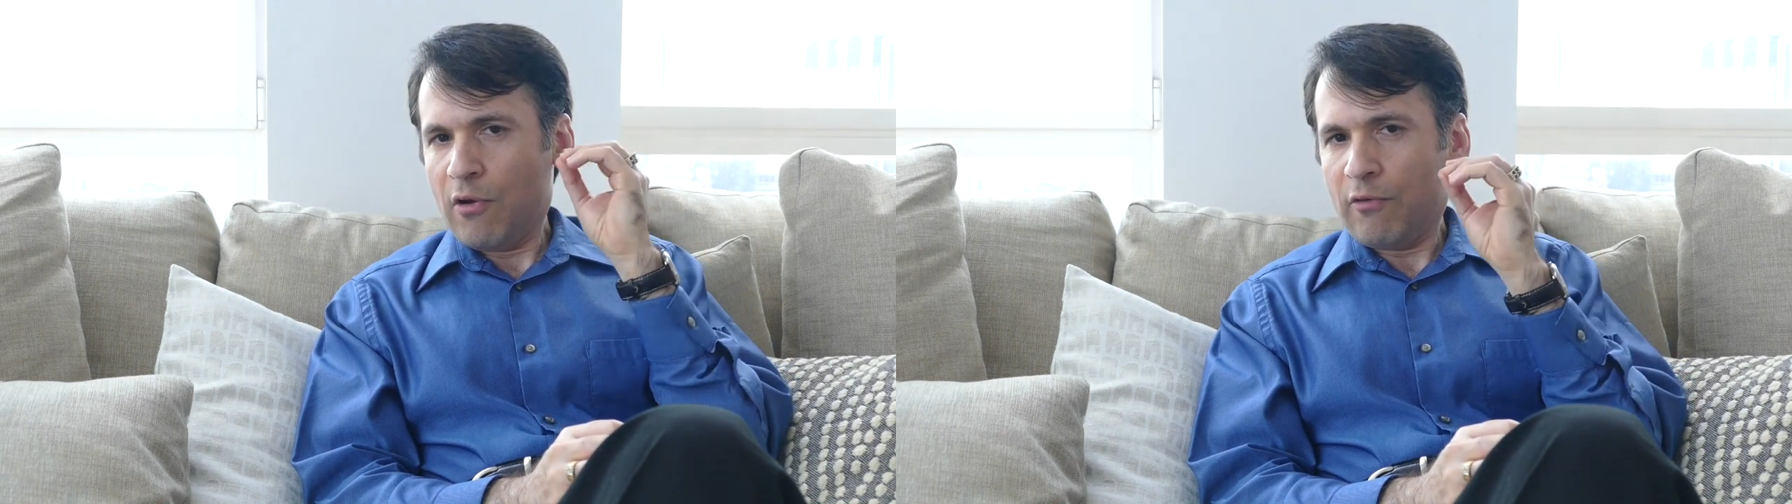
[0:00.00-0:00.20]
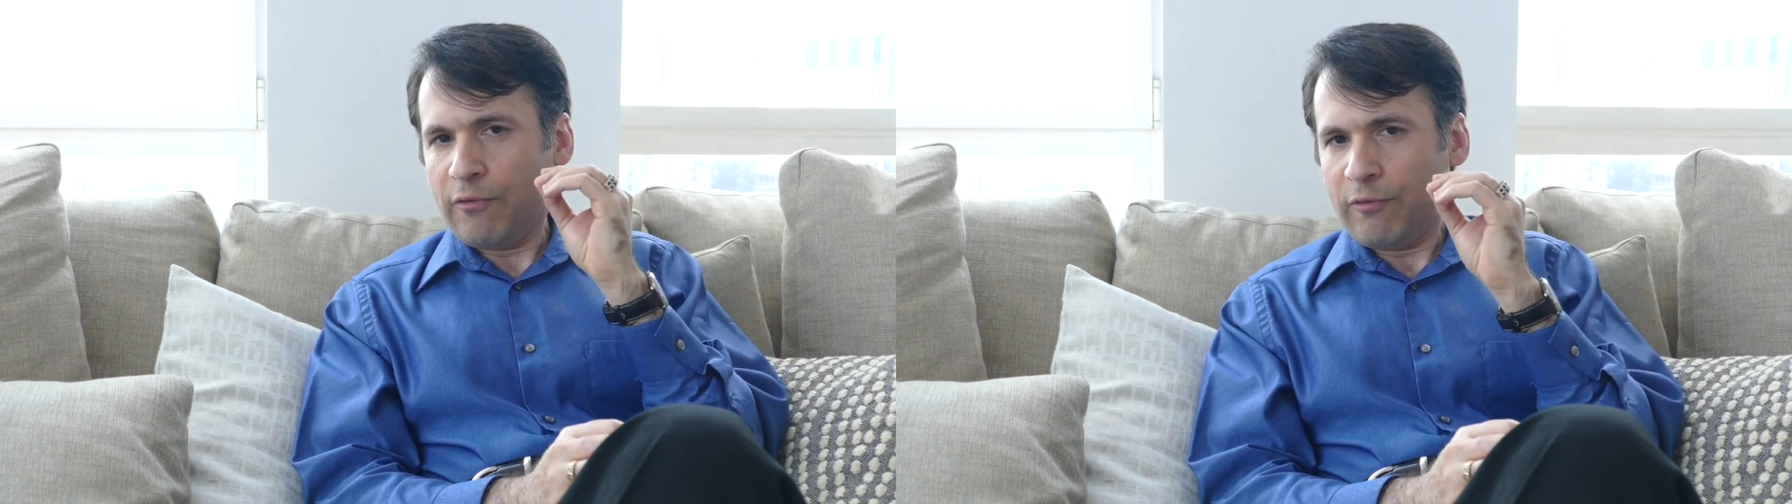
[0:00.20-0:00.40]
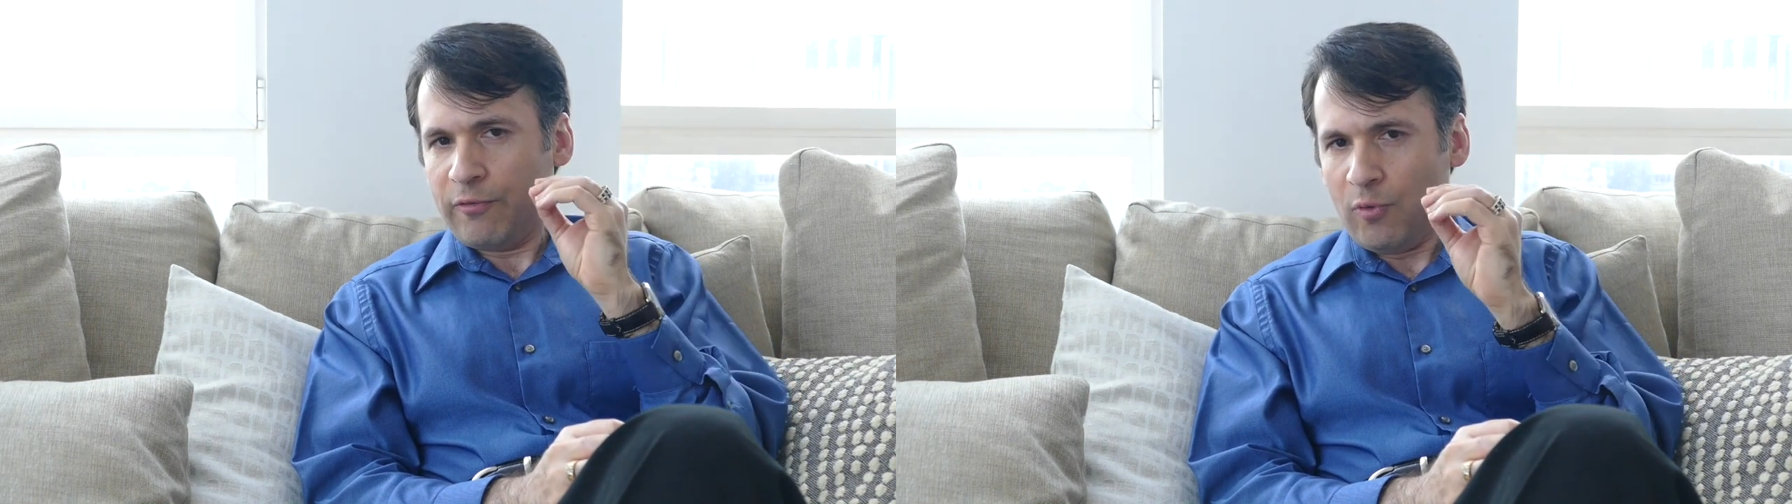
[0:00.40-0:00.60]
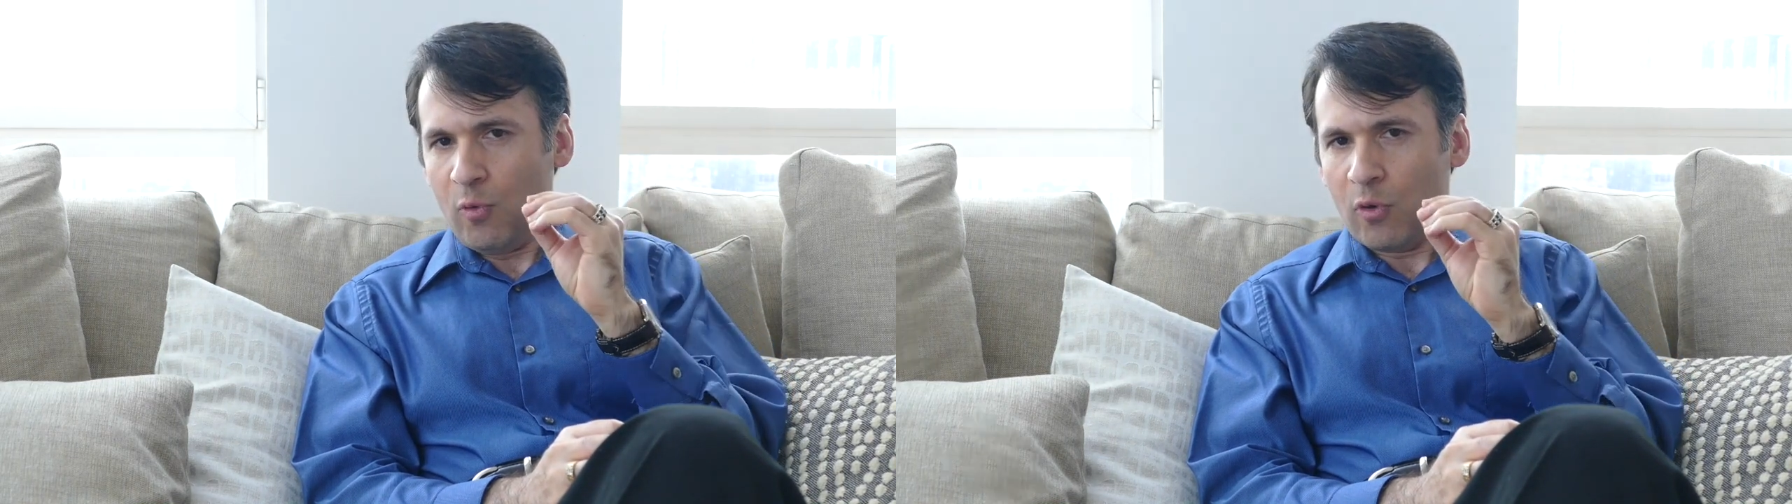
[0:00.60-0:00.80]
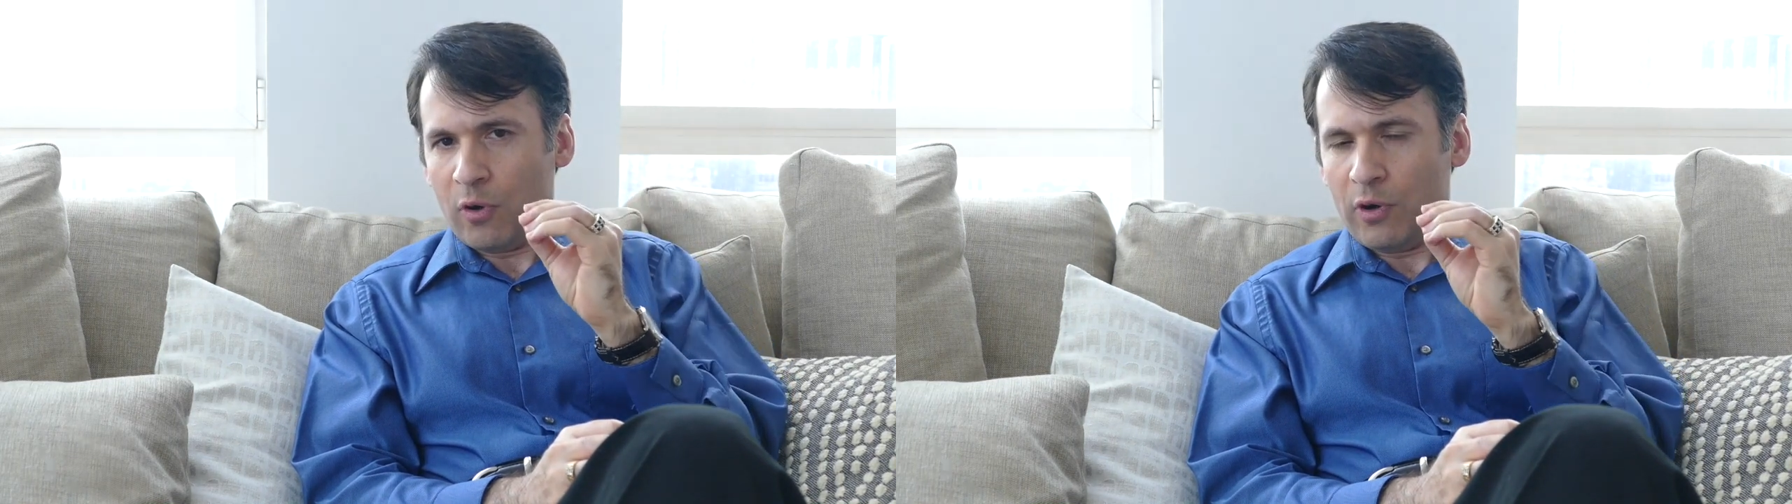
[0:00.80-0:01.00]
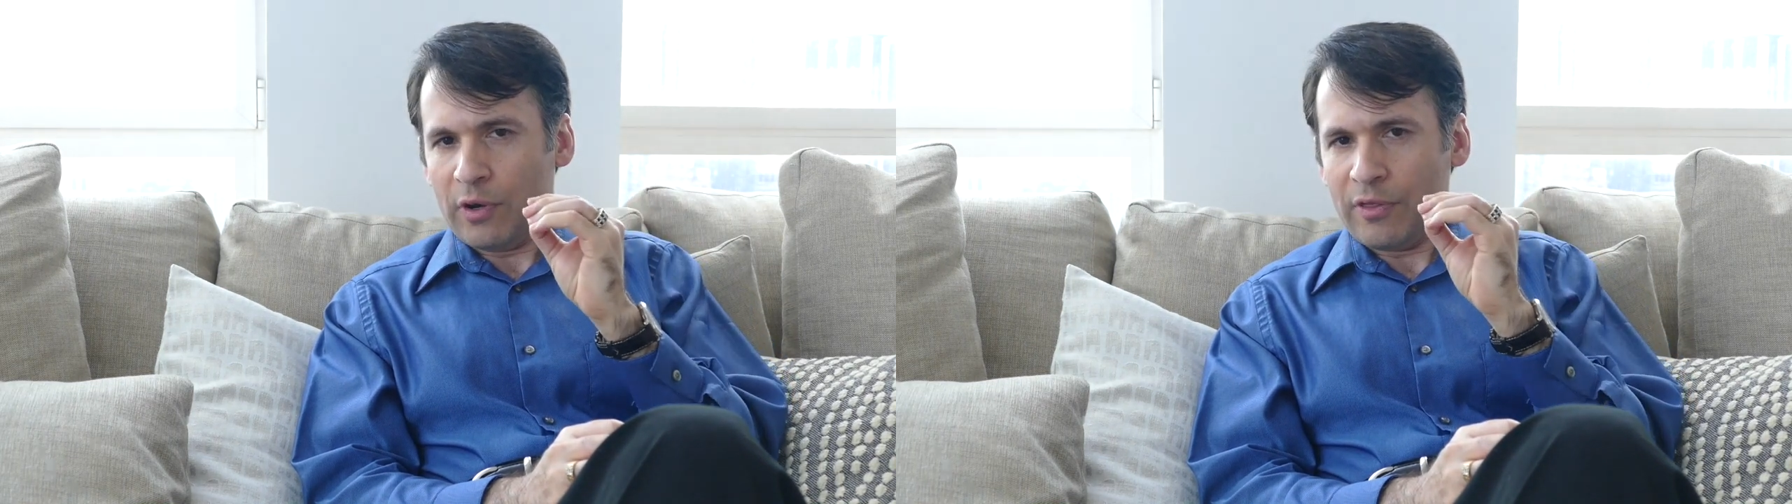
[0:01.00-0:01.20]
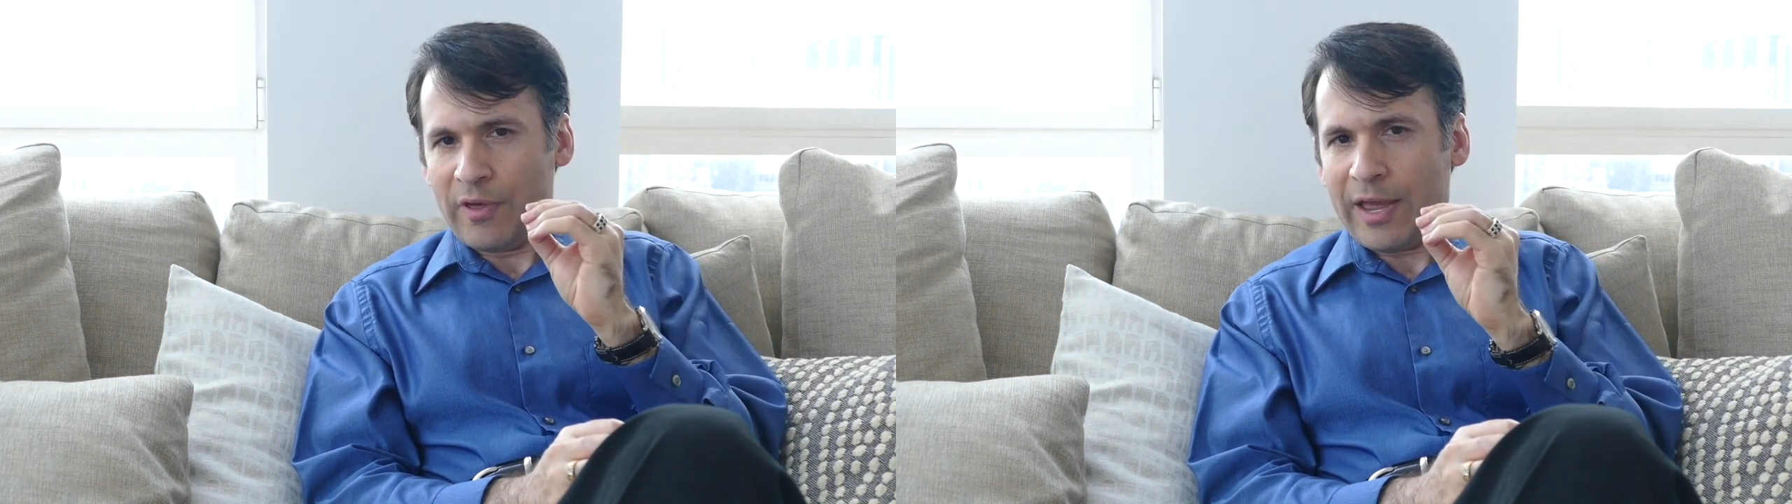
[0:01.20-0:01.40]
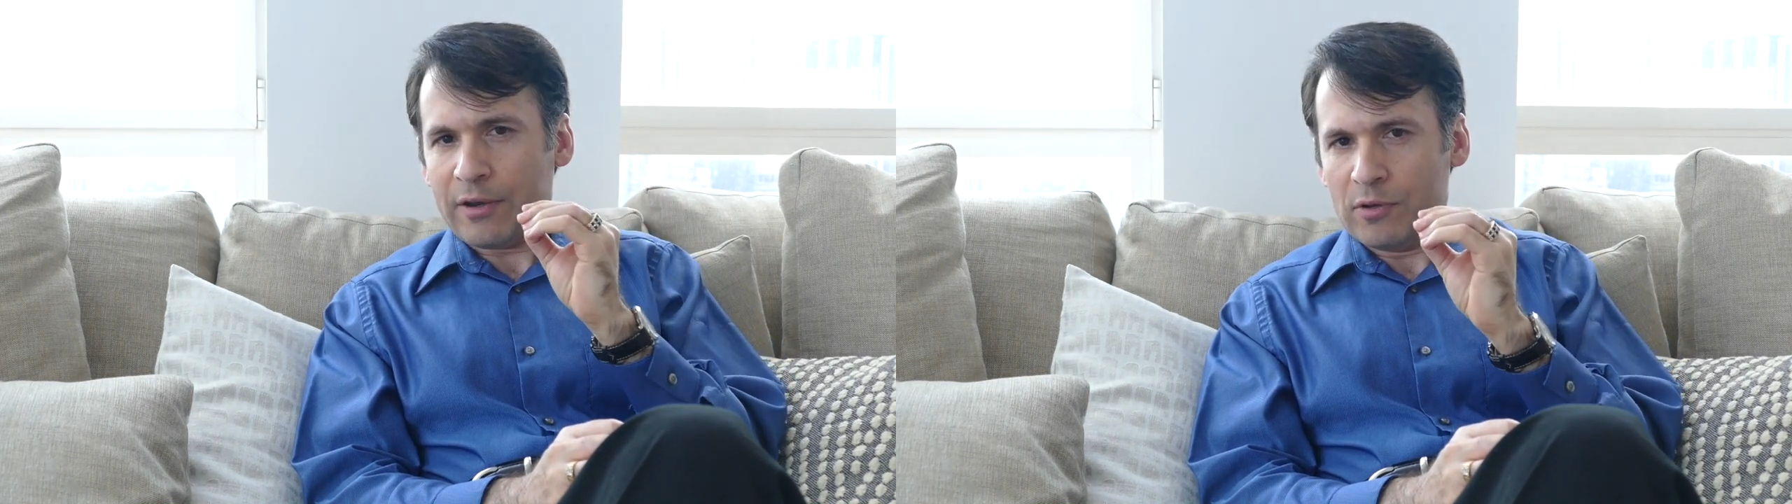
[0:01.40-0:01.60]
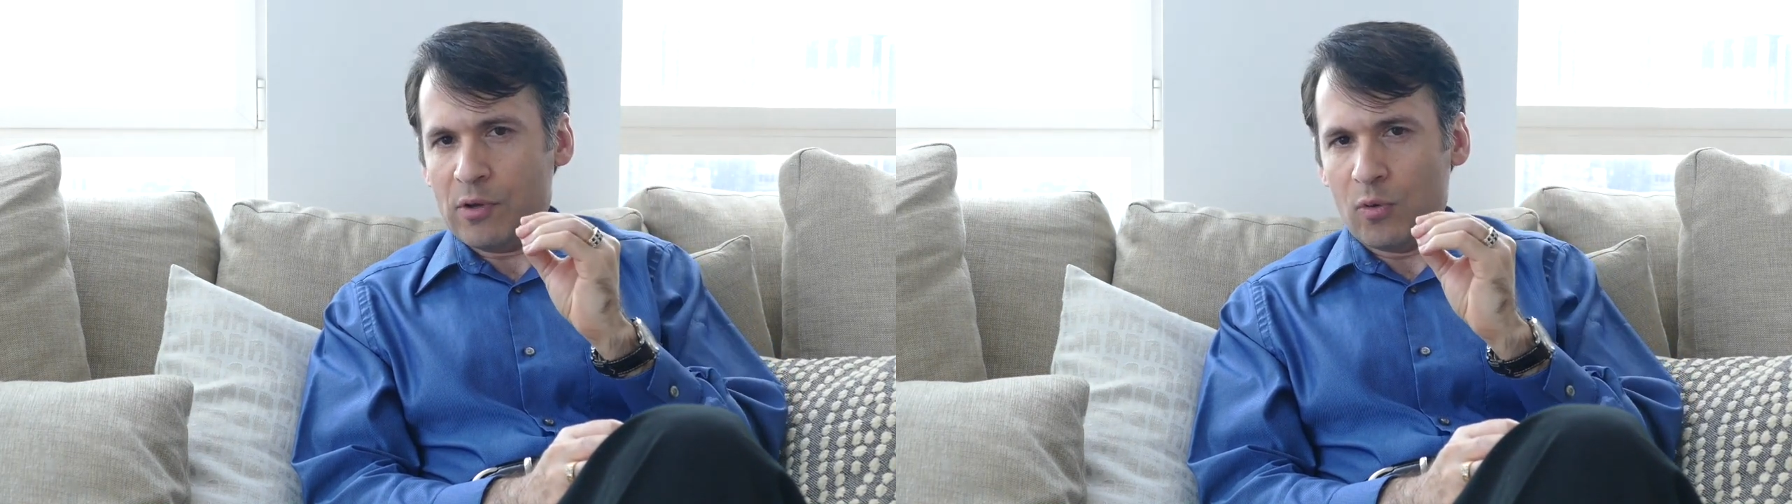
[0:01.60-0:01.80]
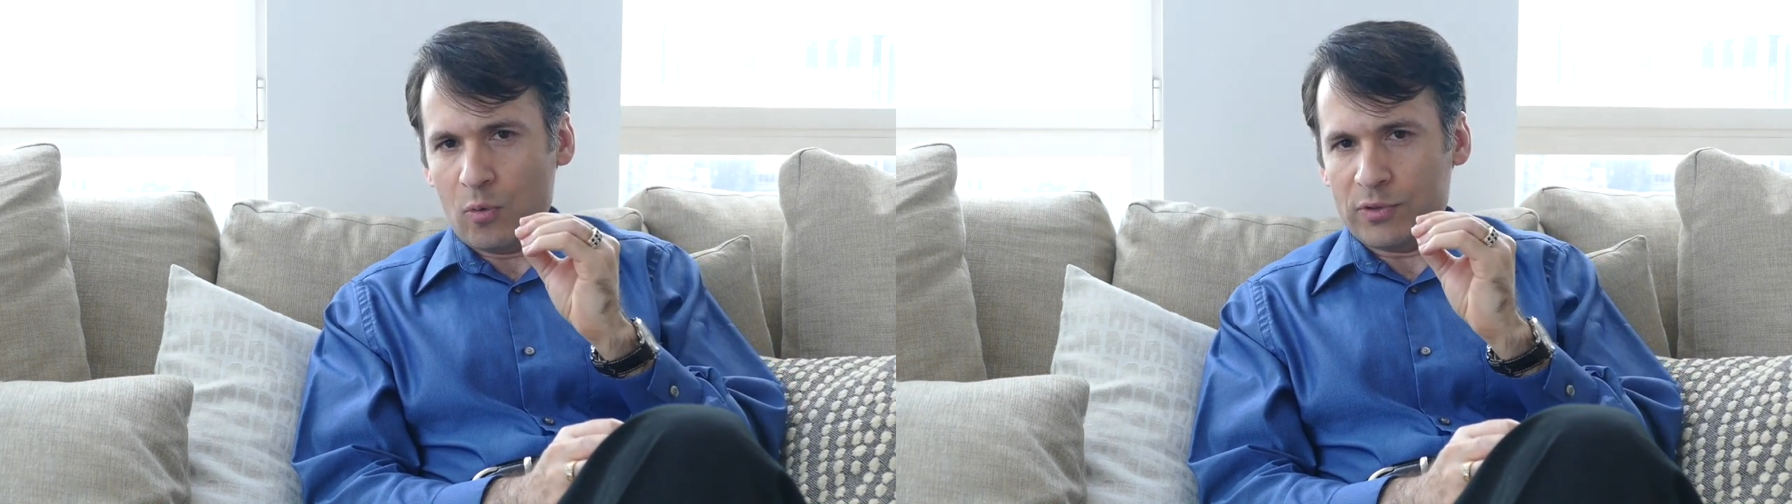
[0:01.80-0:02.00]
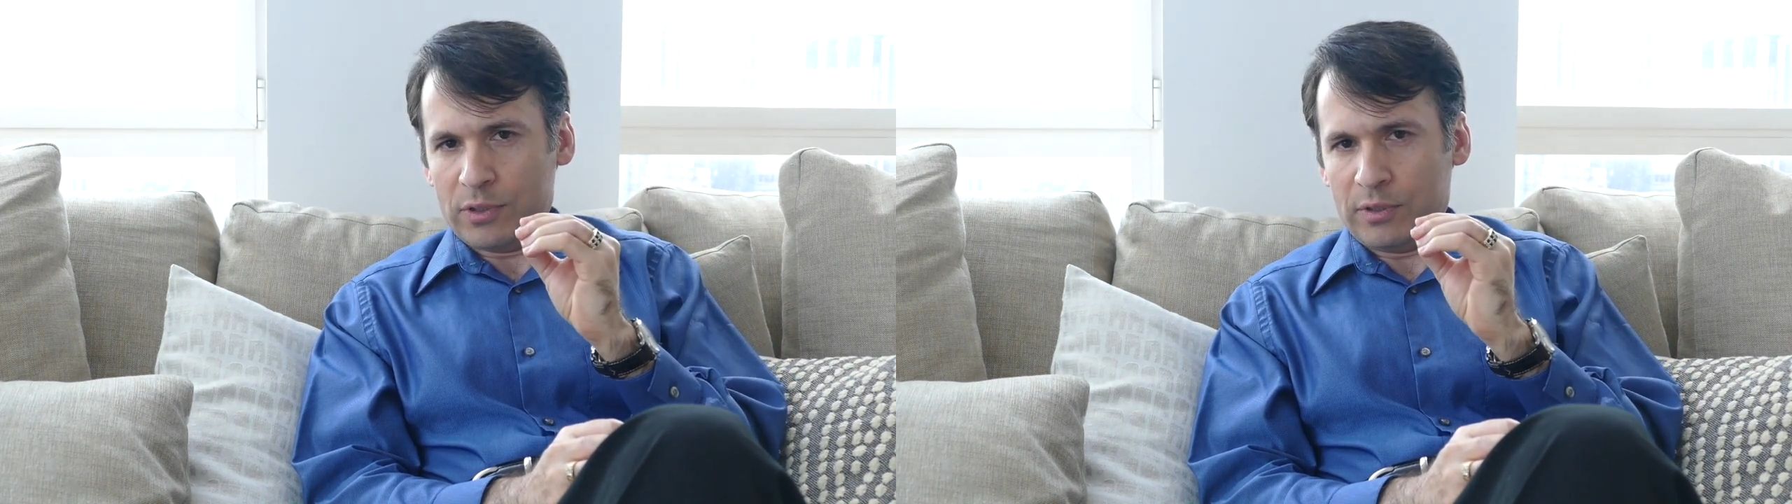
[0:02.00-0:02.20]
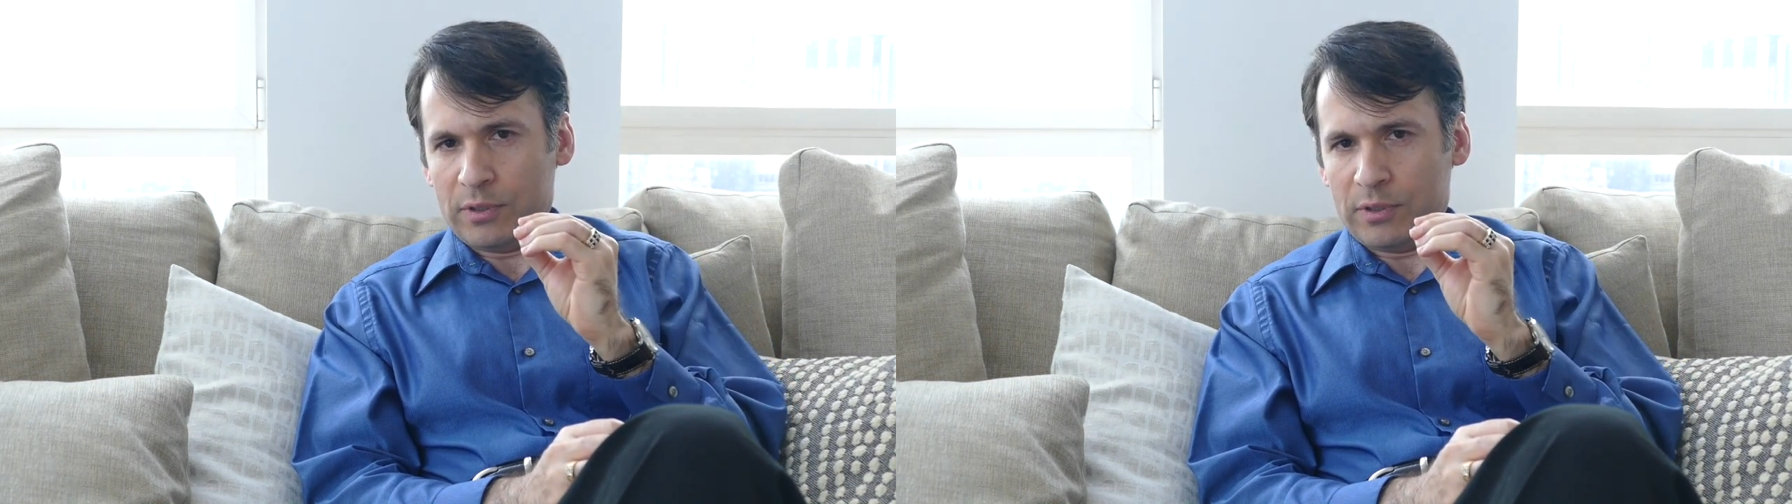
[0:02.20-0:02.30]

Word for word: for that note,